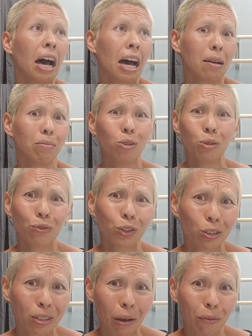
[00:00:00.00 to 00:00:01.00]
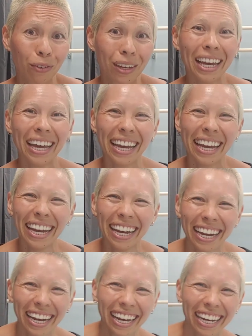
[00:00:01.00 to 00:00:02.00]
Do it for yourself.
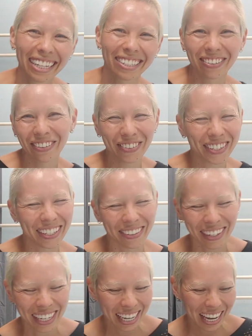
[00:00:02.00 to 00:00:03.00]
Do it for you.